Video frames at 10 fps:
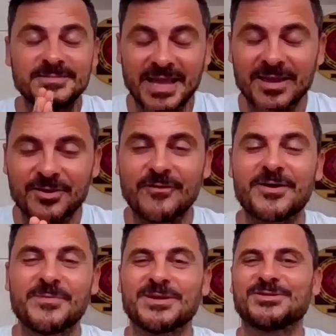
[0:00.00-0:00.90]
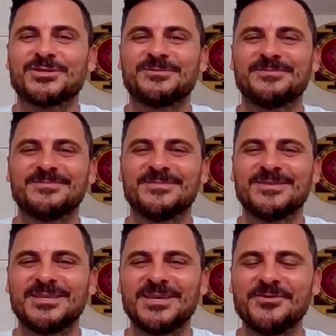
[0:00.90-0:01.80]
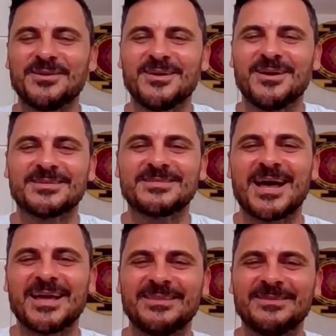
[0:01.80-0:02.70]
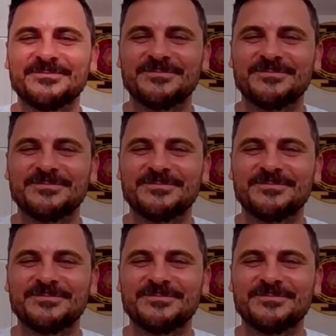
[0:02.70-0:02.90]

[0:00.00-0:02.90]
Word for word: Thank you very much. See you on the other side.